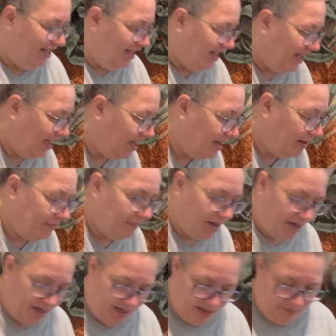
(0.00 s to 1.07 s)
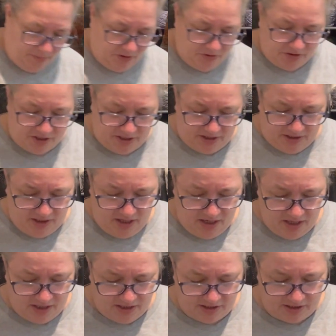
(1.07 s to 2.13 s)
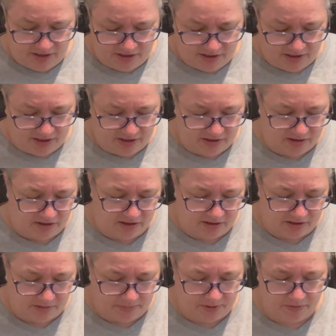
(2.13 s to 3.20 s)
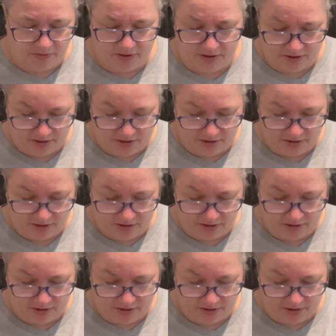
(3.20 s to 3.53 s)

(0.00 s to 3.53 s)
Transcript: I am using, since this is about ready to